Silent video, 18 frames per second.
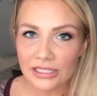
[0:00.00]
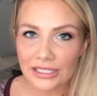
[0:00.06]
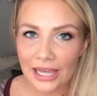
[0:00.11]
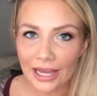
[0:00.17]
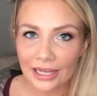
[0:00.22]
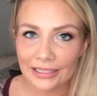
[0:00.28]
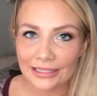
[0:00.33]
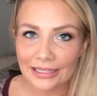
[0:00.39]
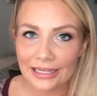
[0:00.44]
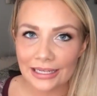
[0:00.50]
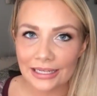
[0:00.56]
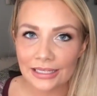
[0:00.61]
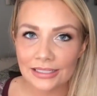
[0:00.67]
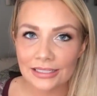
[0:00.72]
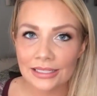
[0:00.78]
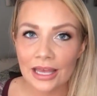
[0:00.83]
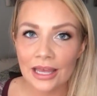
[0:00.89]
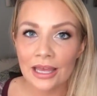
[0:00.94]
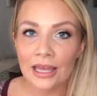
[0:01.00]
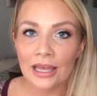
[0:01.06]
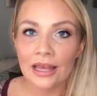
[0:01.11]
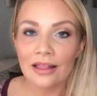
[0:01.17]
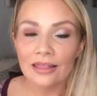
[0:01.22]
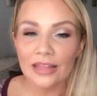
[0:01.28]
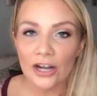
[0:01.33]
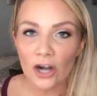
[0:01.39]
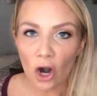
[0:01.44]
are the techniques
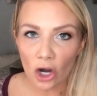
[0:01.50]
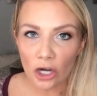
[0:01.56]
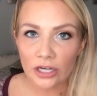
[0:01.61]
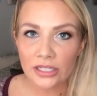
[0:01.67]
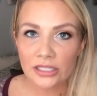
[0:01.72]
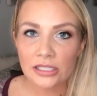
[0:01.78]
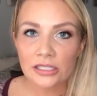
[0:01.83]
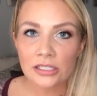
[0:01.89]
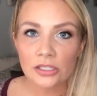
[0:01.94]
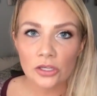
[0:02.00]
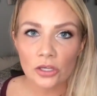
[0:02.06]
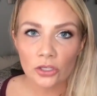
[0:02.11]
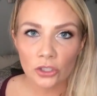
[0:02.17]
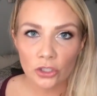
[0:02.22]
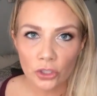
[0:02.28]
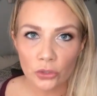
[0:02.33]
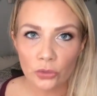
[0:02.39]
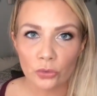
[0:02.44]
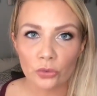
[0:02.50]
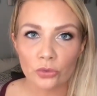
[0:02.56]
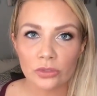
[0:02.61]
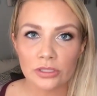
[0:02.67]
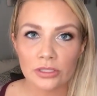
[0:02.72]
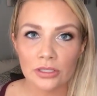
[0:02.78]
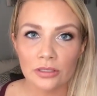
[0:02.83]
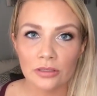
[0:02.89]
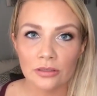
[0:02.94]
that artists
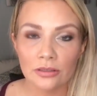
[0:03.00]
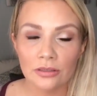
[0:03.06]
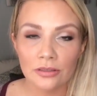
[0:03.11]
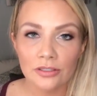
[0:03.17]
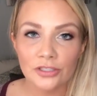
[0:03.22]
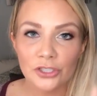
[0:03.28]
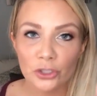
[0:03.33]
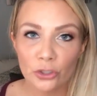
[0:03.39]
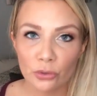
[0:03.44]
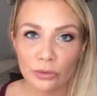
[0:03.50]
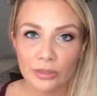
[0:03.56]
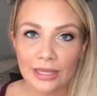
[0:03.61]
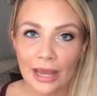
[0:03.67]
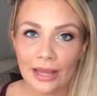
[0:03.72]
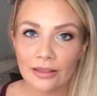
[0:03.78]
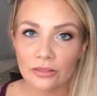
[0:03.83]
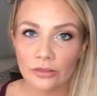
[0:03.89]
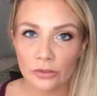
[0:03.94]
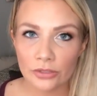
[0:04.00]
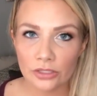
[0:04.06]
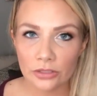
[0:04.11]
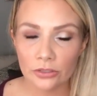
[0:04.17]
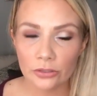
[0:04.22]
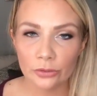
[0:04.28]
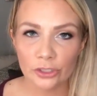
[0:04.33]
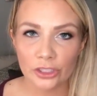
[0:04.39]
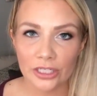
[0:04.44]
use to create those
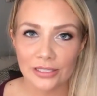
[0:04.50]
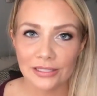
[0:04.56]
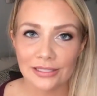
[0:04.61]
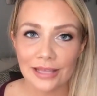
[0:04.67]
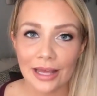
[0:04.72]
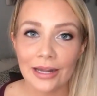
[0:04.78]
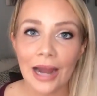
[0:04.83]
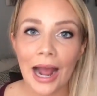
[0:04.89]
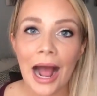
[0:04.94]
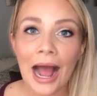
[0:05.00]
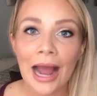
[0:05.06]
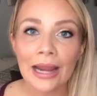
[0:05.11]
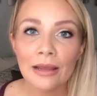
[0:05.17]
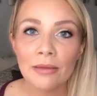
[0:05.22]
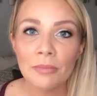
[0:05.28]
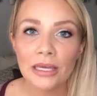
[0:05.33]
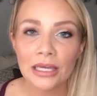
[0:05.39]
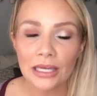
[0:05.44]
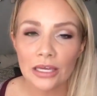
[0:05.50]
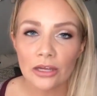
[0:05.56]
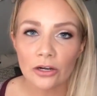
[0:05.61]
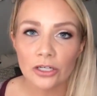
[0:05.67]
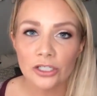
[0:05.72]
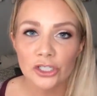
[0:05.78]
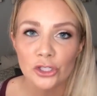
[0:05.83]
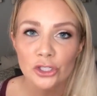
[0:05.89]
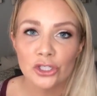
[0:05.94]
illusions. And I am
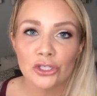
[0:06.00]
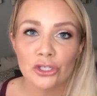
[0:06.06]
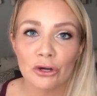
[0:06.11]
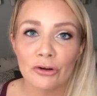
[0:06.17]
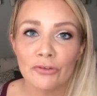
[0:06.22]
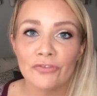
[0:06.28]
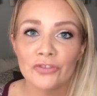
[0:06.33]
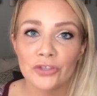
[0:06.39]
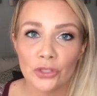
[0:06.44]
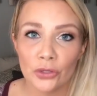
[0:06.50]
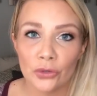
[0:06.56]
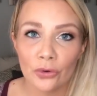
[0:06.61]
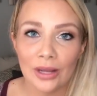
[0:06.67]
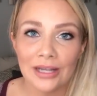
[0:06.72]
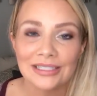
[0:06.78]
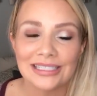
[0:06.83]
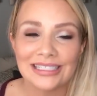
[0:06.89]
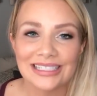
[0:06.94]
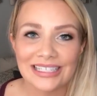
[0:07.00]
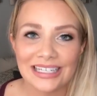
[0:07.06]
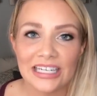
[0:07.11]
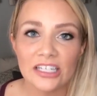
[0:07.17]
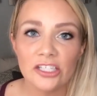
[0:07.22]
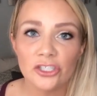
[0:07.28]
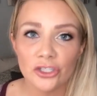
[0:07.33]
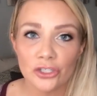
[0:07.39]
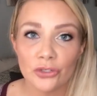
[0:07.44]
here to serve you and to
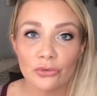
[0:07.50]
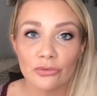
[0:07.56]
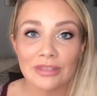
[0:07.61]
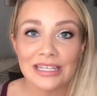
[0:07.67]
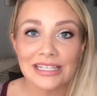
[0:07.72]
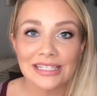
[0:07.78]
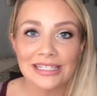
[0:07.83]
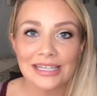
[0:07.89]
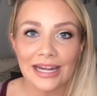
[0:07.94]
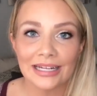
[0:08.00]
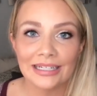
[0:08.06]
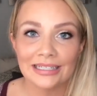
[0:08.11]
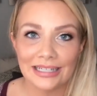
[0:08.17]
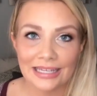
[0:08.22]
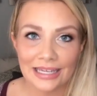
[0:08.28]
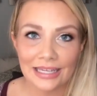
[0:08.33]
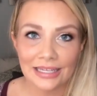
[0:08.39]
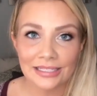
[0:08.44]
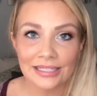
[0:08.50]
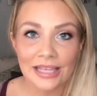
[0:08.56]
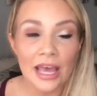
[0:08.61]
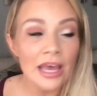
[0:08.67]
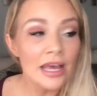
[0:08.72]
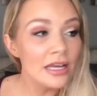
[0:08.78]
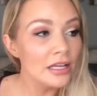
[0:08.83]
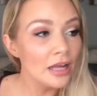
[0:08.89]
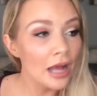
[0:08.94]
teach you these techniques.